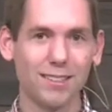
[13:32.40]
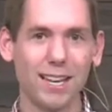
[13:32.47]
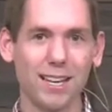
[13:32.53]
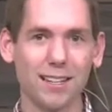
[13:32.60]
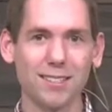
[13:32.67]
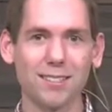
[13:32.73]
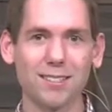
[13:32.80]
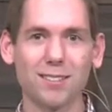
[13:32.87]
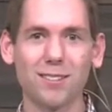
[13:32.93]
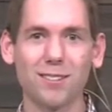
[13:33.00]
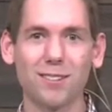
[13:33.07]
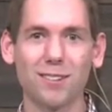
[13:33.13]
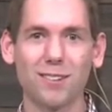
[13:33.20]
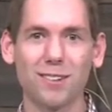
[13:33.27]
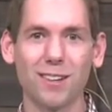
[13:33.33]
Yes,
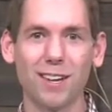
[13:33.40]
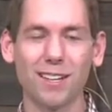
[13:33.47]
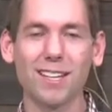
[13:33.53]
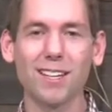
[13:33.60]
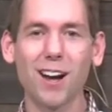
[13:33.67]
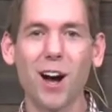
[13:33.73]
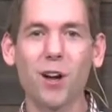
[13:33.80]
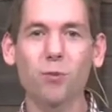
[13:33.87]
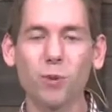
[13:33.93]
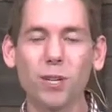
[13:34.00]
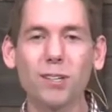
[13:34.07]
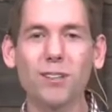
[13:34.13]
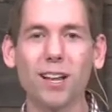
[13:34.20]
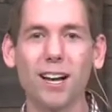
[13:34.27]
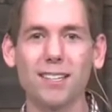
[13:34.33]
I think God
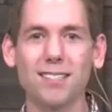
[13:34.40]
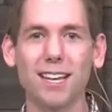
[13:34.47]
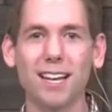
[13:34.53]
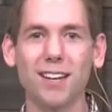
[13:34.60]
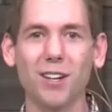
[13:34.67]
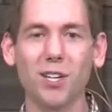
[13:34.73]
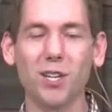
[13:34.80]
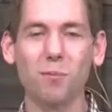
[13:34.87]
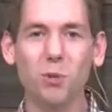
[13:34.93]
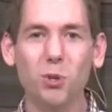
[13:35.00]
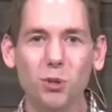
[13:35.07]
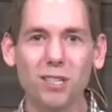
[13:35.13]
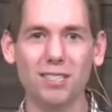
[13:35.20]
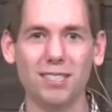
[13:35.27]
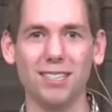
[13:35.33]
realized that a
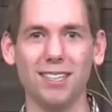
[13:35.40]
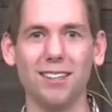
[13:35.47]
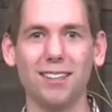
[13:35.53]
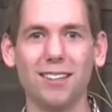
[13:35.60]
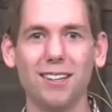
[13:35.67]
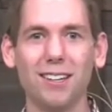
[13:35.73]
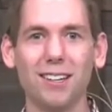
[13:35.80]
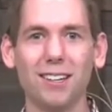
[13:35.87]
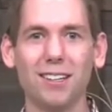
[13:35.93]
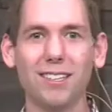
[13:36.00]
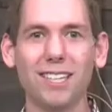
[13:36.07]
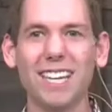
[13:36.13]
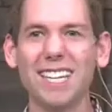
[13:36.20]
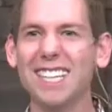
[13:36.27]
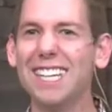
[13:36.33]
community
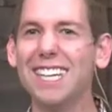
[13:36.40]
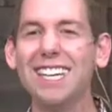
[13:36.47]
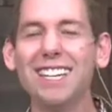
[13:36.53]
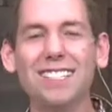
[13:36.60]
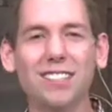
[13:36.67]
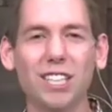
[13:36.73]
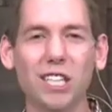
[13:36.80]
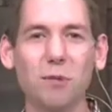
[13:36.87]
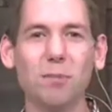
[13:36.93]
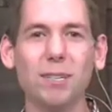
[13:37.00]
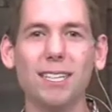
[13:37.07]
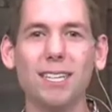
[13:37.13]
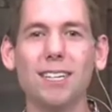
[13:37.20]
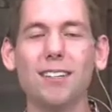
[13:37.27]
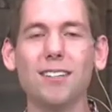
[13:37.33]
can easily
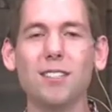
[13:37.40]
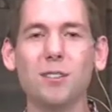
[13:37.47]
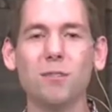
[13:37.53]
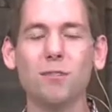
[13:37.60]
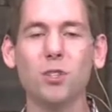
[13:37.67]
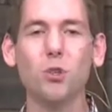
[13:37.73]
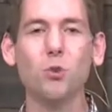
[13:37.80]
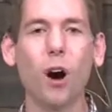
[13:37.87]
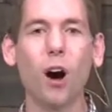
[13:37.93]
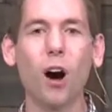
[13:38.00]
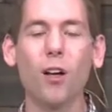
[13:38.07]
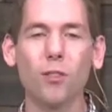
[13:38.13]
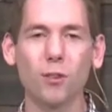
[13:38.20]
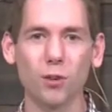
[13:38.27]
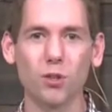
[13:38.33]
begin to view
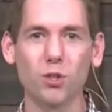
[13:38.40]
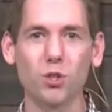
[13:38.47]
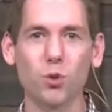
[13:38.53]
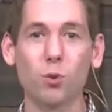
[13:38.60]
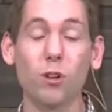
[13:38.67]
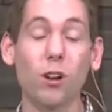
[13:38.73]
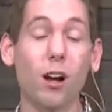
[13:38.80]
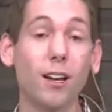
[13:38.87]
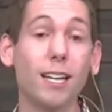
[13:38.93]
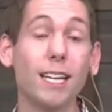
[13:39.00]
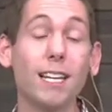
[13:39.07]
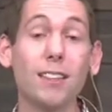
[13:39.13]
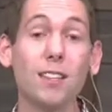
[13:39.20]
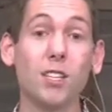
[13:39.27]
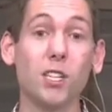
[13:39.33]
others who are not
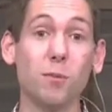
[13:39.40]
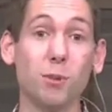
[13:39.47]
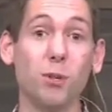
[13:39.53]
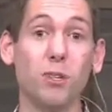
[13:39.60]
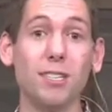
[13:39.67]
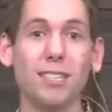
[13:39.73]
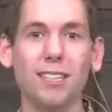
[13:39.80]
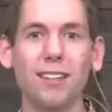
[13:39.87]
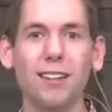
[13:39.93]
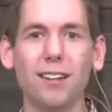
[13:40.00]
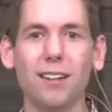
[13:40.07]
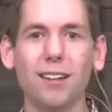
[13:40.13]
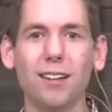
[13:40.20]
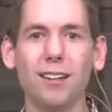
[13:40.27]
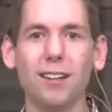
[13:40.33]
in the community
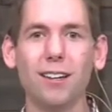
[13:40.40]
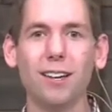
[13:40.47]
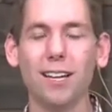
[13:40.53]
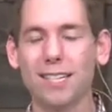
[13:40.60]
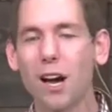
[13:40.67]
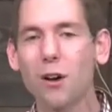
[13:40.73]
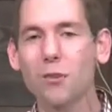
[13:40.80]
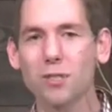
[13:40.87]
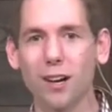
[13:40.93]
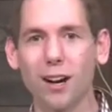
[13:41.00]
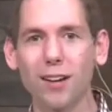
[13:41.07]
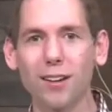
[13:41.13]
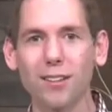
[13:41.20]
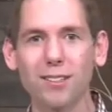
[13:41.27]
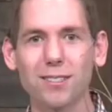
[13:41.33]
as
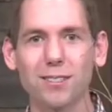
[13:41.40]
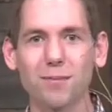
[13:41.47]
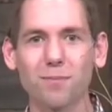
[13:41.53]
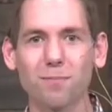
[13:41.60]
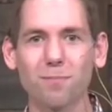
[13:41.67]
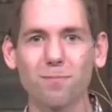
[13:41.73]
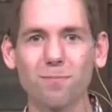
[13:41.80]
outsiders.